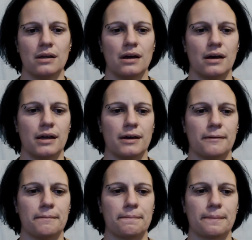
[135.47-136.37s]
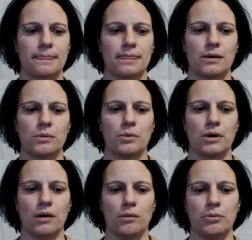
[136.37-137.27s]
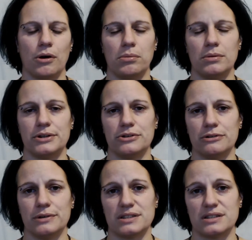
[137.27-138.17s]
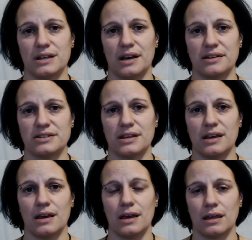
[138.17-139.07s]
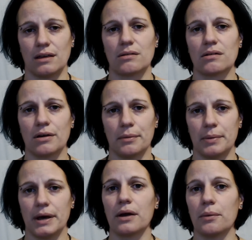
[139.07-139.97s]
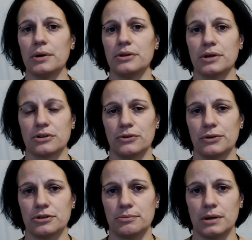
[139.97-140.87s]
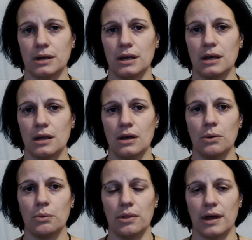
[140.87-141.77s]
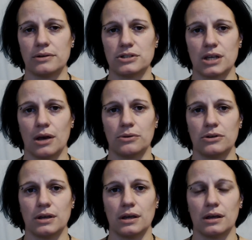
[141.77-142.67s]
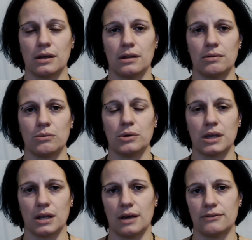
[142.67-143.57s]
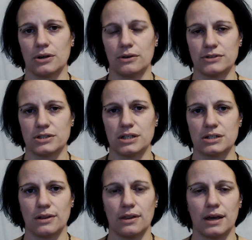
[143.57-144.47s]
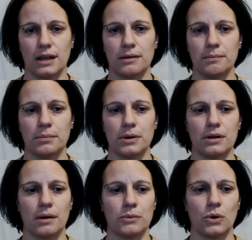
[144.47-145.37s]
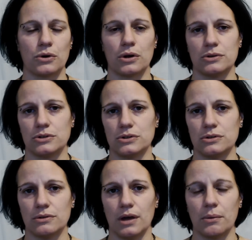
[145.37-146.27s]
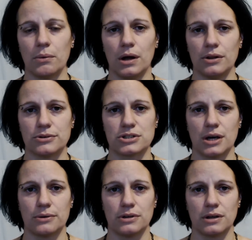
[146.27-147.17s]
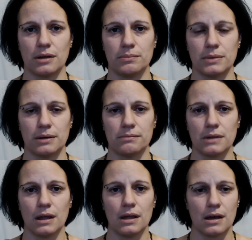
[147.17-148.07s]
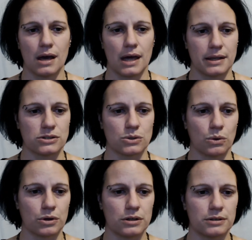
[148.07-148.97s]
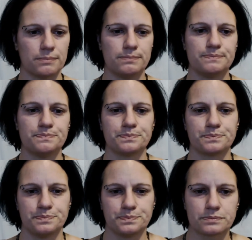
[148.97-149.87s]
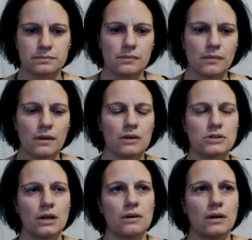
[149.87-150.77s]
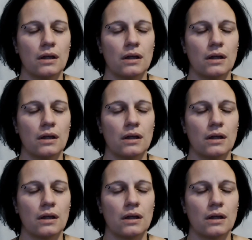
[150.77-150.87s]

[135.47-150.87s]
What I'll probably do is I'll say, hey, come back when you can talk to me without shouting, and we can have the conversation then. But I'm not going to do that while you're shouting at me. And that's all good. So